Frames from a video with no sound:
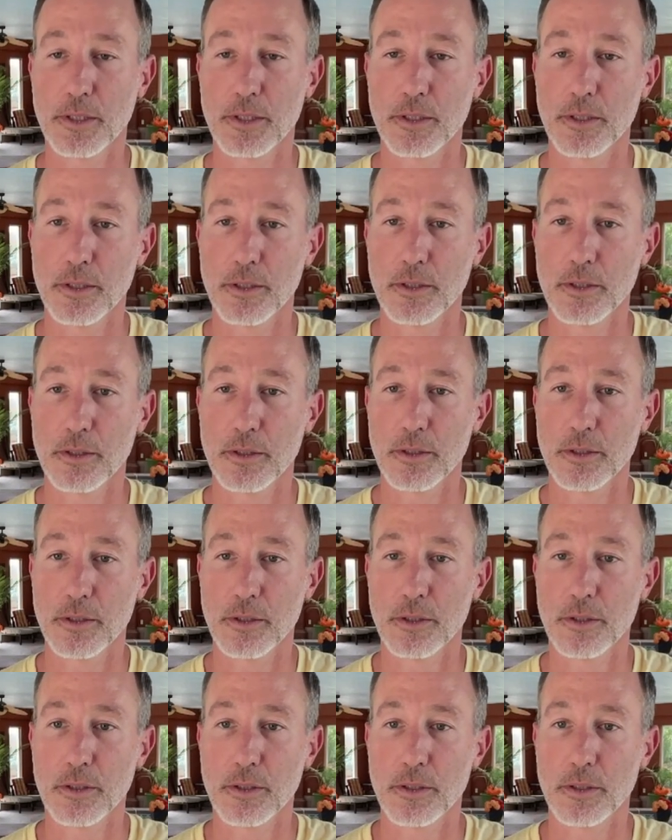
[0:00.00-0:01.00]

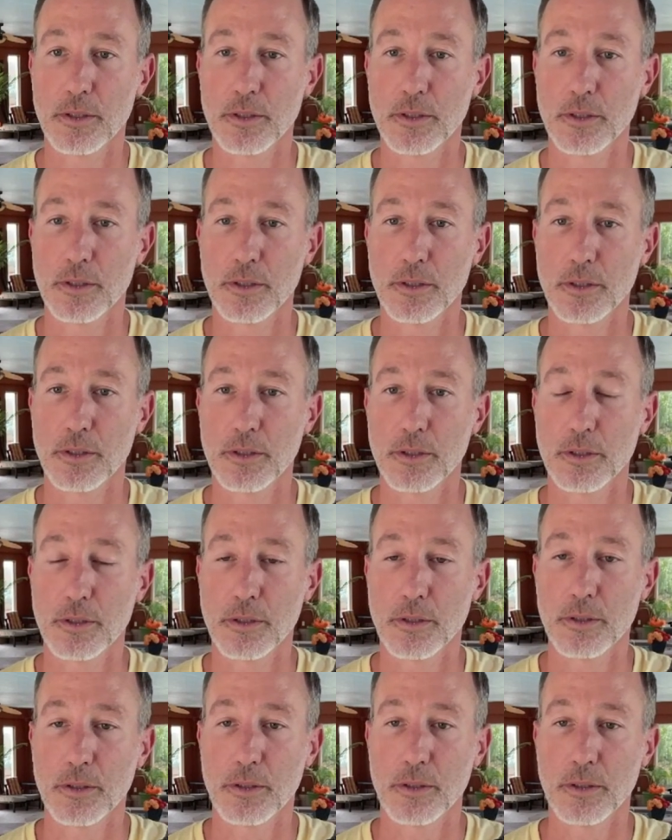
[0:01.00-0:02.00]

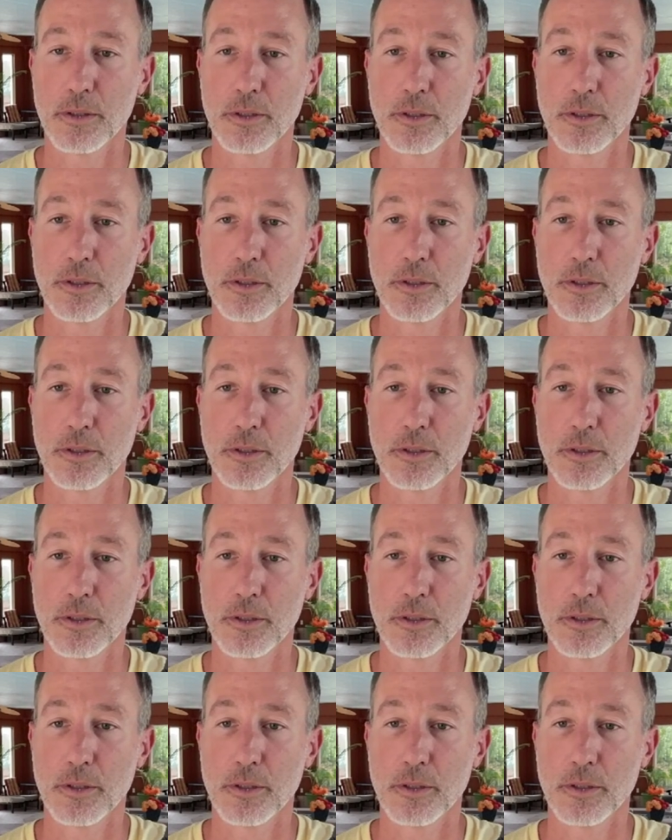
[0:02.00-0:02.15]
(no one is talking)